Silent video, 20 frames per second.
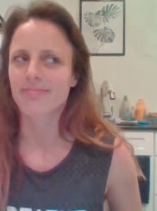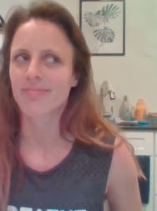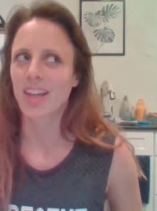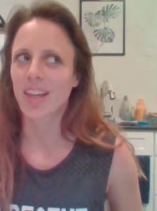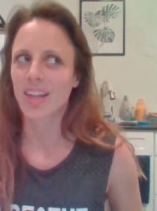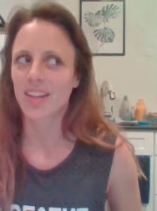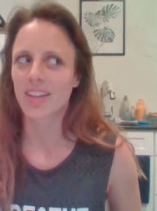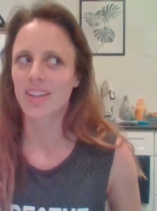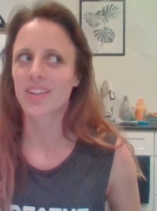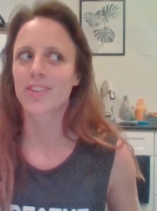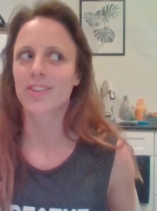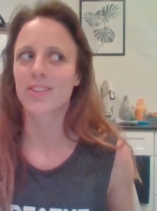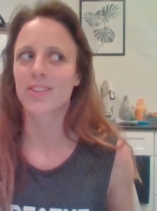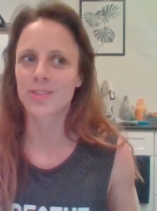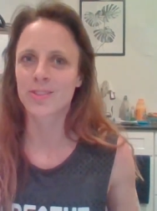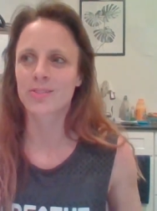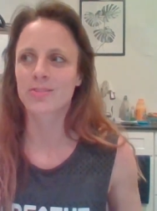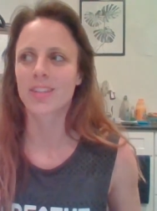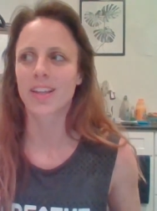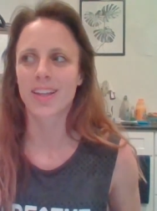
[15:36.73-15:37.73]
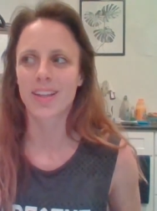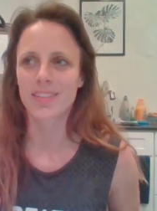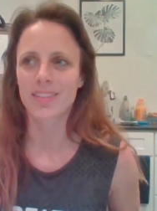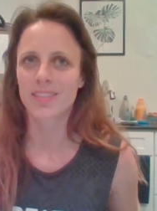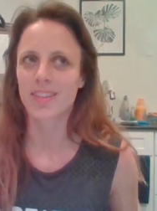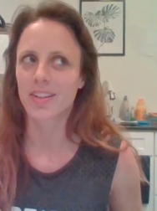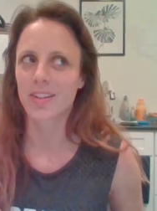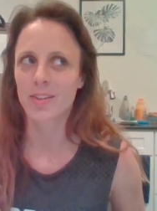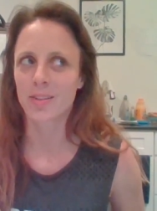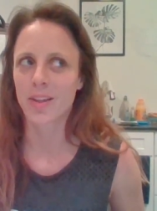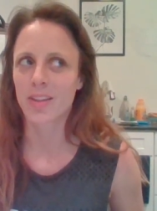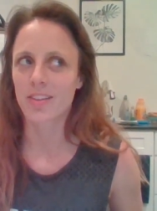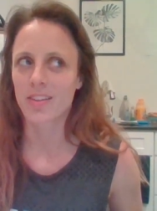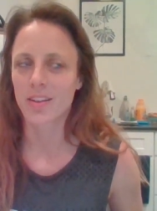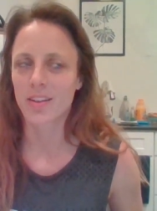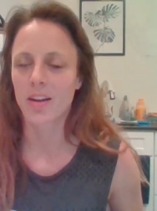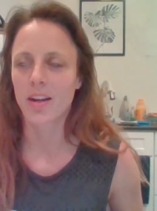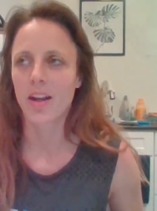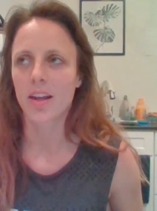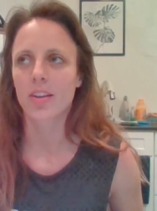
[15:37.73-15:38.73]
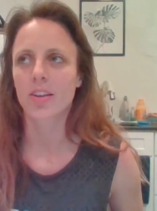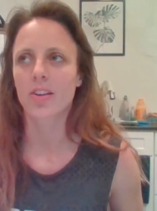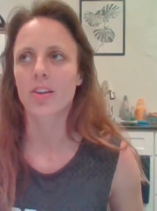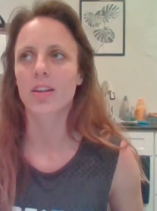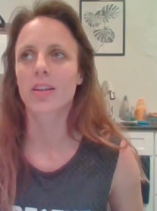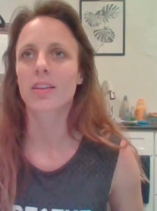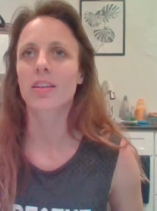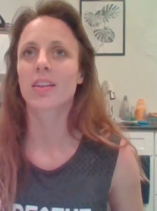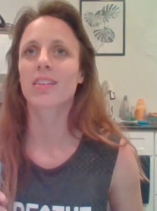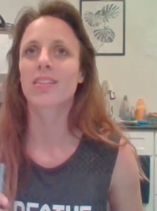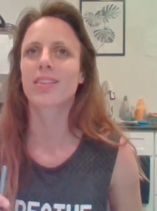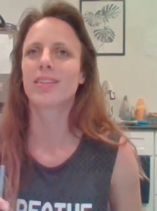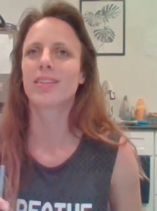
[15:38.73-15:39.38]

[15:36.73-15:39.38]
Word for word: "Thank you." Like, no, that's not accurate cuz